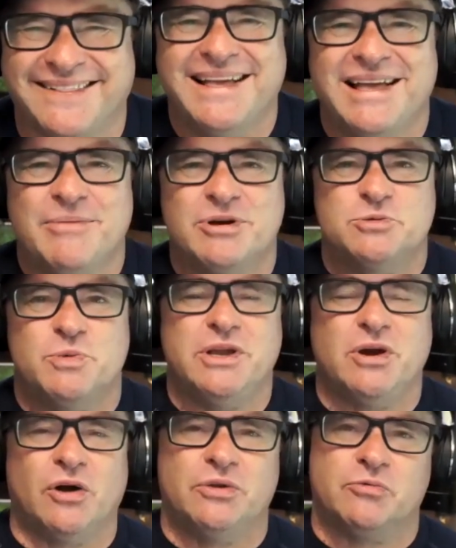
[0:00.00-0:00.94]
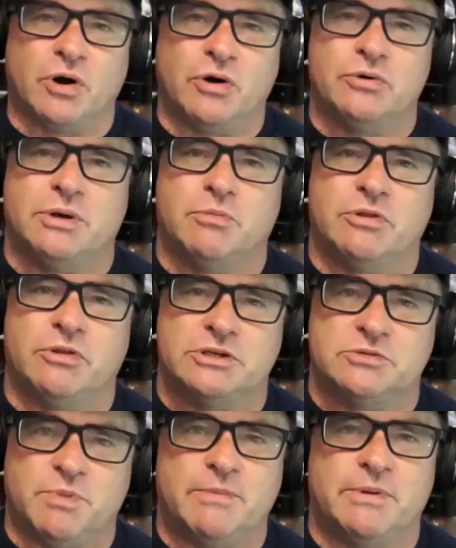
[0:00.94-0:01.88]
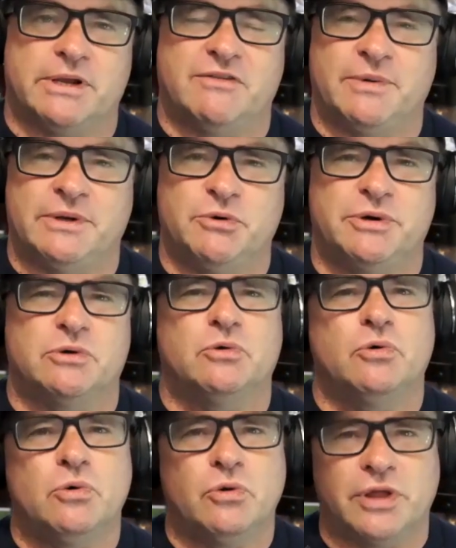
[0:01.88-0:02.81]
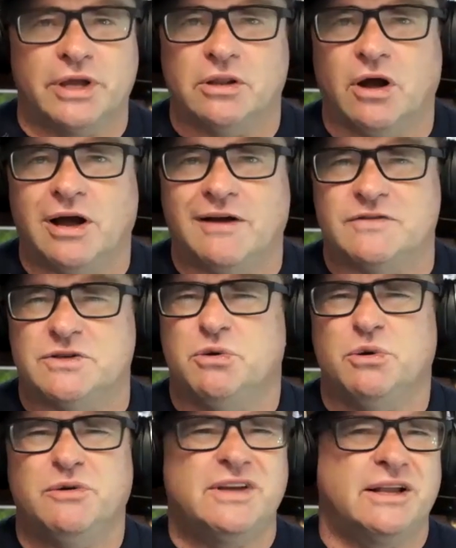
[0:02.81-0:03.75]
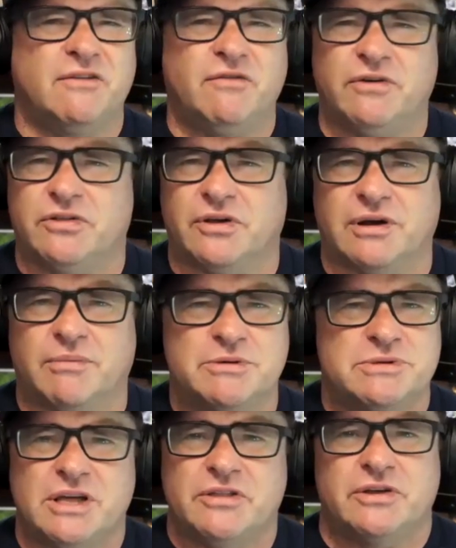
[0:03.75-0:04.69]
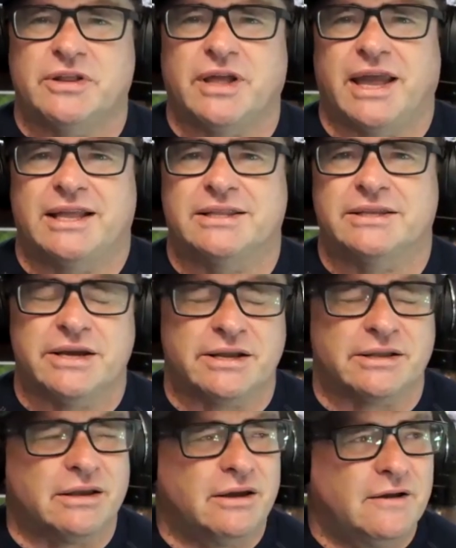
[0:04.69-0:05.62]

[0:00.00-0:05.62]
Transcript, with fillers: Because when you're on the road and with these people that have been doing it all their lives and who have done everything, I mean, there was nothing they hadn't done.